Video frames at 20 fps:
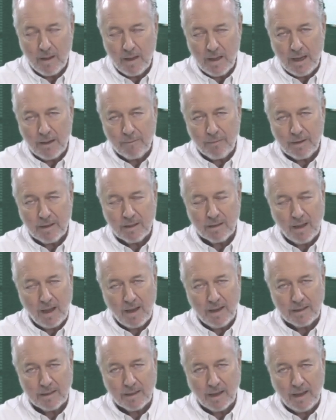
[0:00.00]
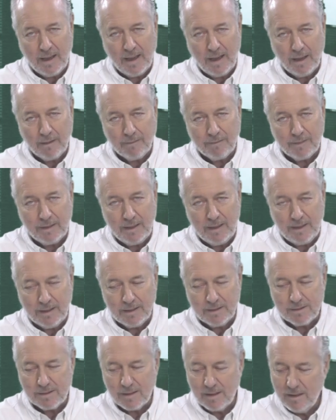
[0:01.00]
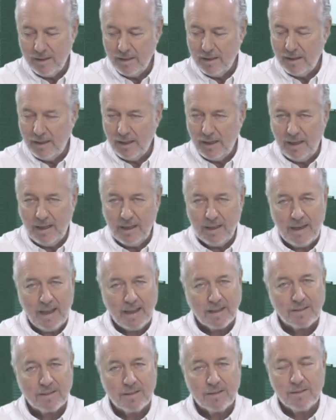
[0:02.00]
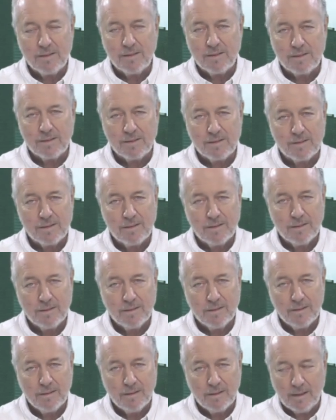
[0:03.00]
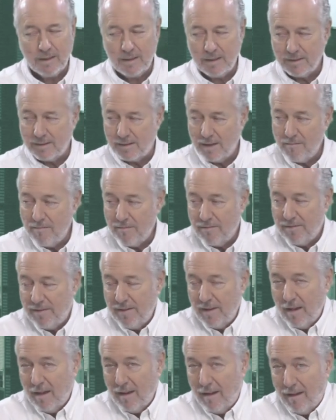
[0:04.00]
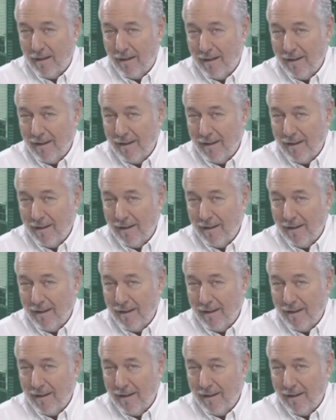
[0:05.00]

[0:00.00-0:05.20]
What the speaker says: every client I have is, in essence, in esencia,